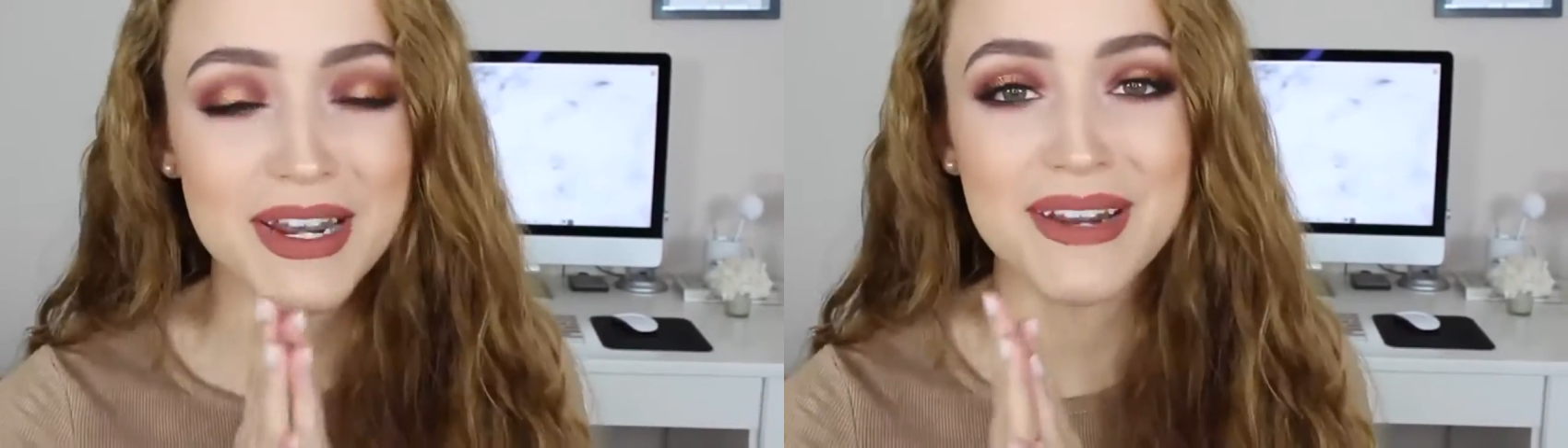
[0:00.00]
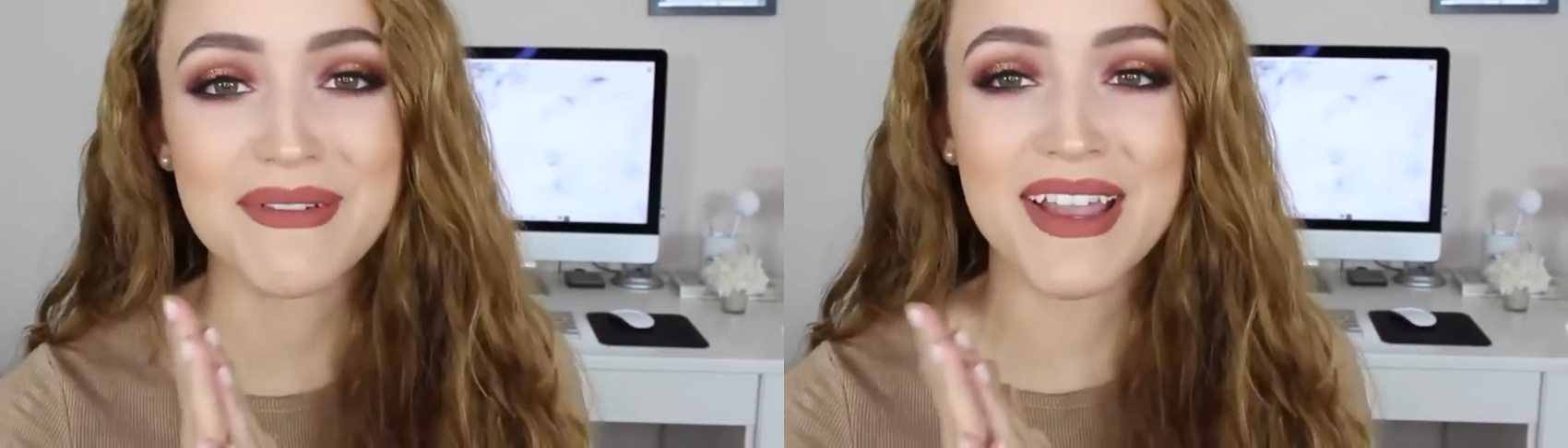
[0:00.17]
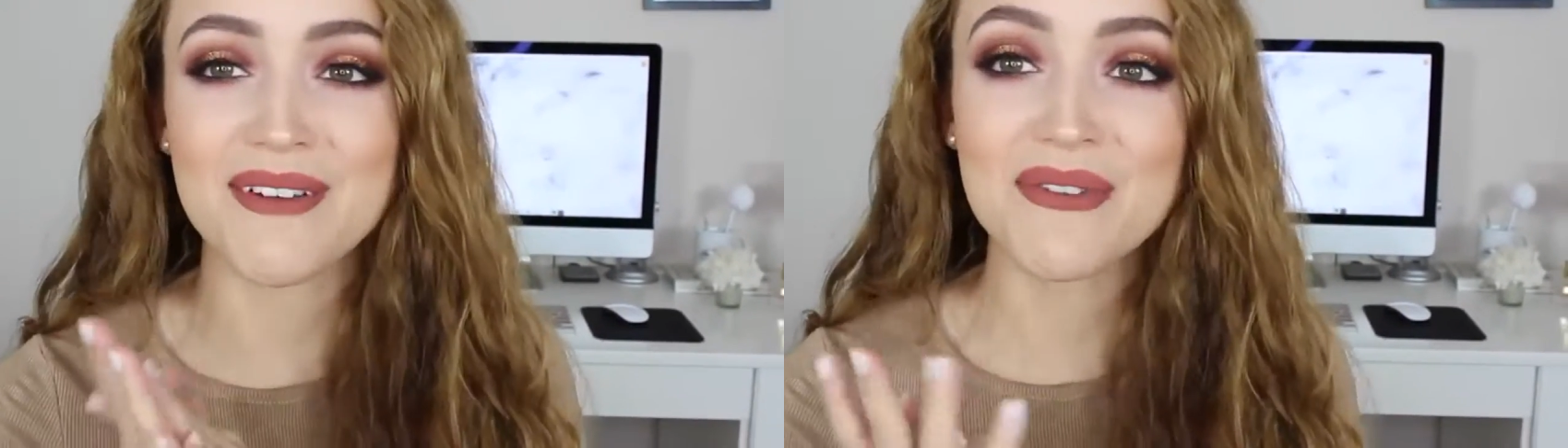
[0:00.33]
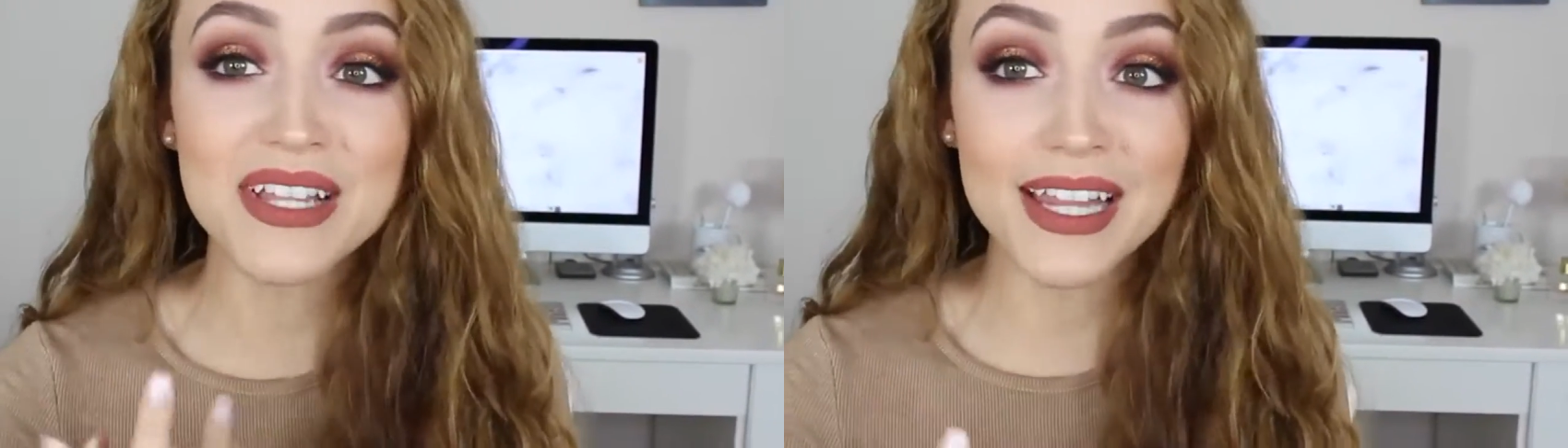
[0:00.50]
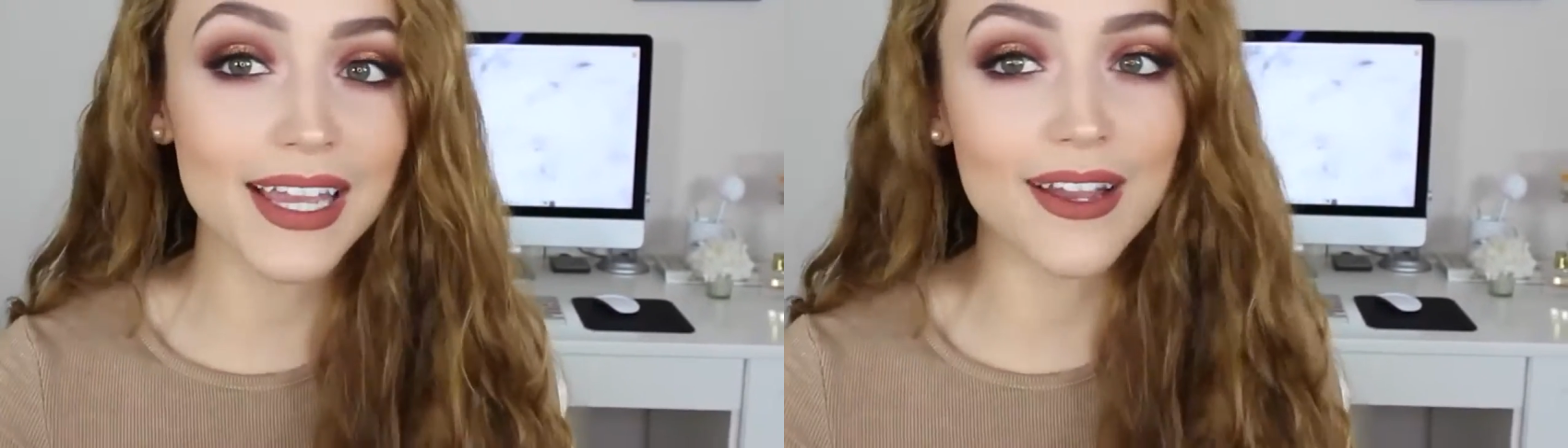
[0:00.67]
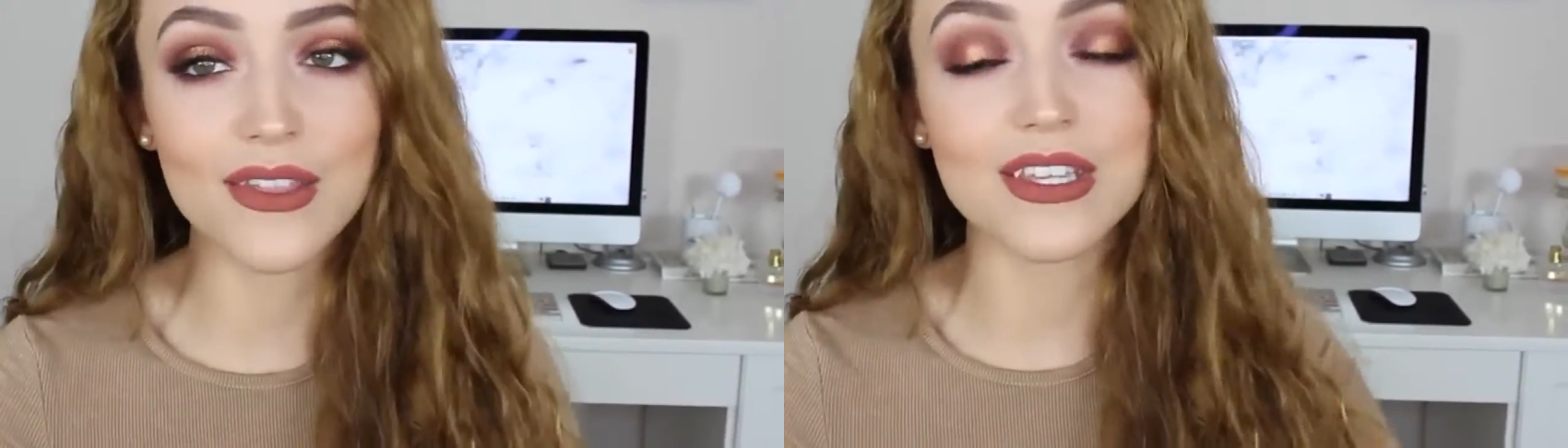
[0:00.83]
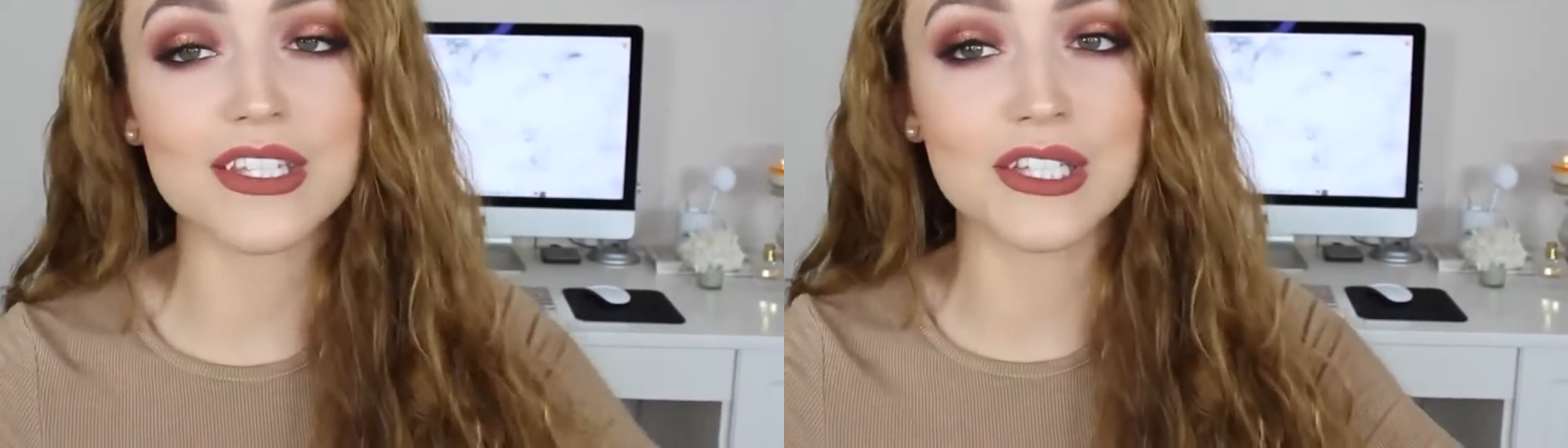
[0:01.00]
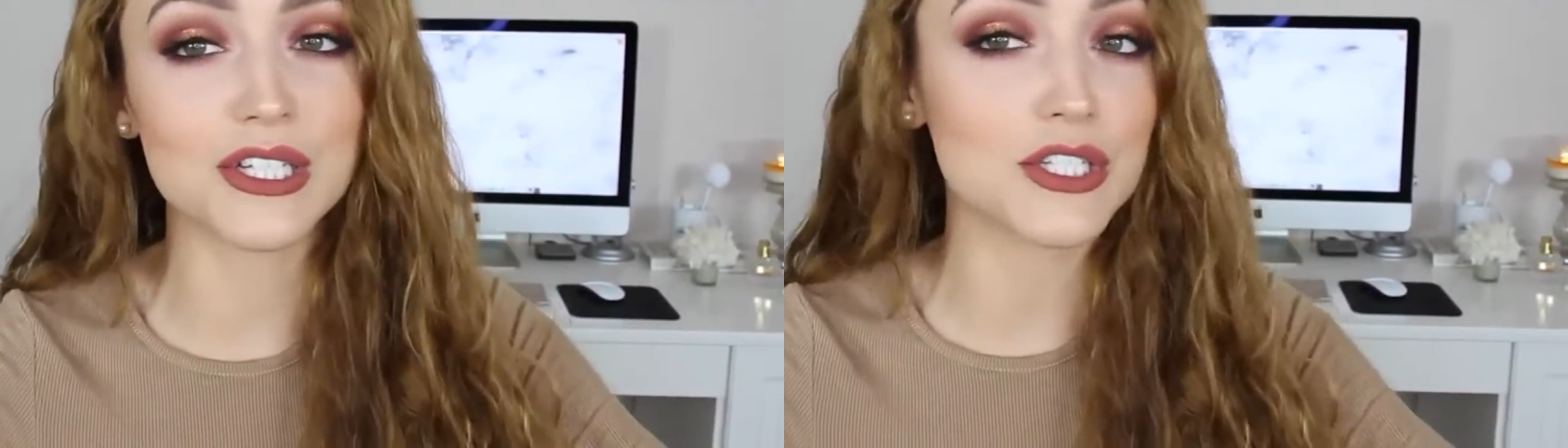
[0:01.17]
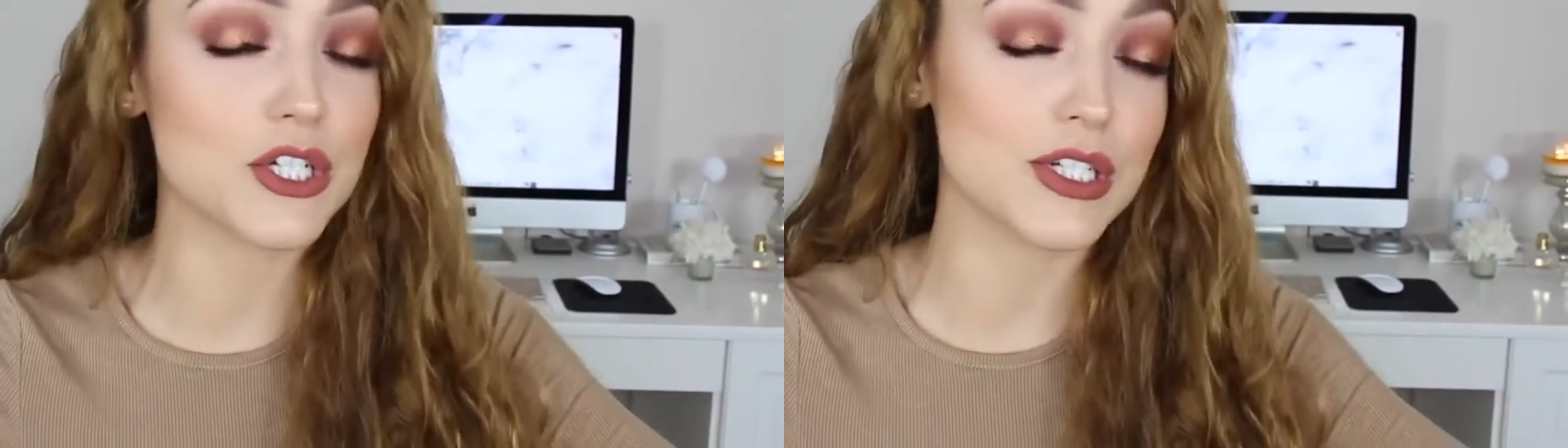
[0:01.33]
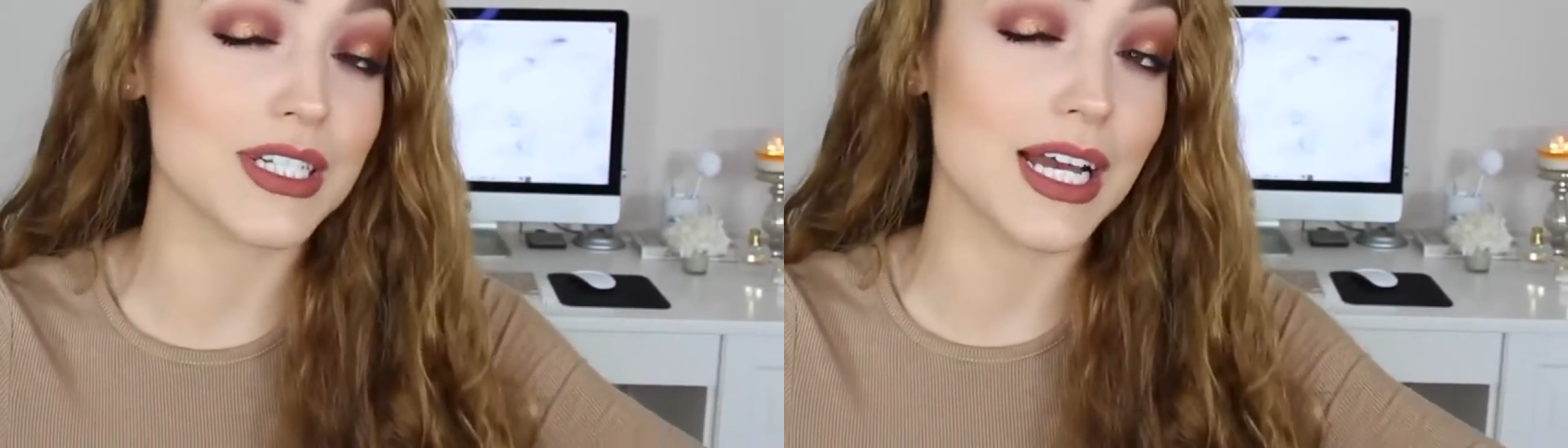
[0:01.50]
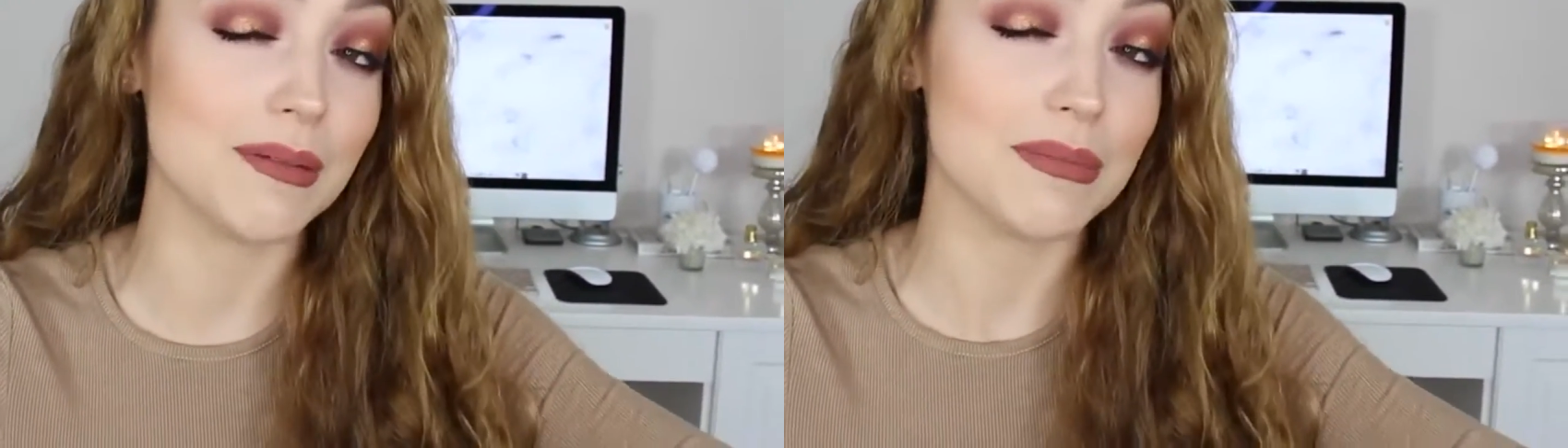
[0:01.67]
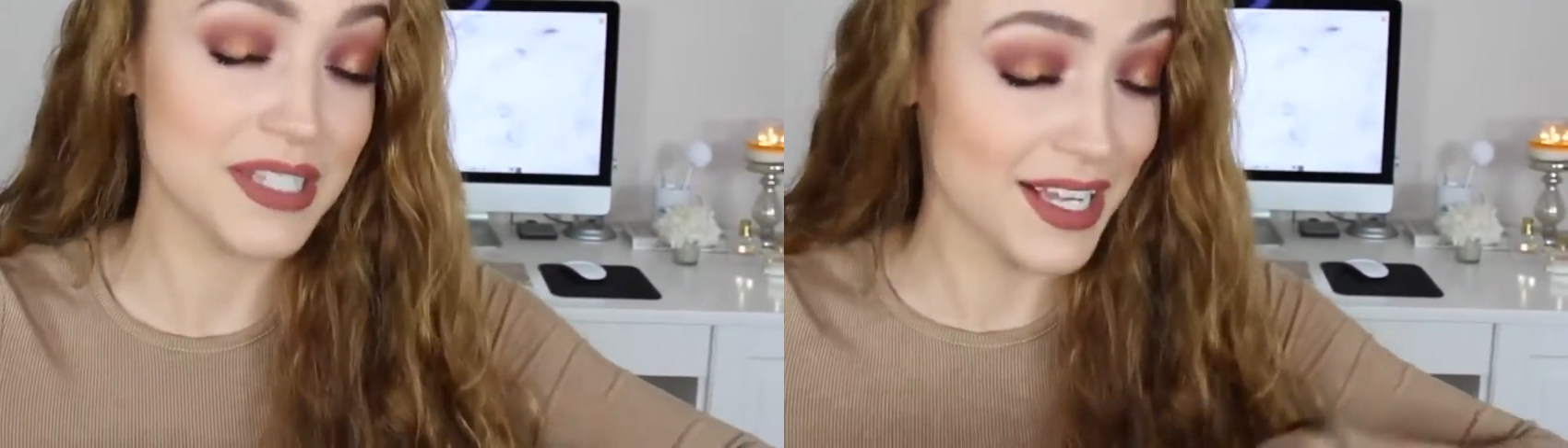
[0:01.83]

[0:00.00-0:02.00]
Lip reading: But anyway, I really like how this look turned out.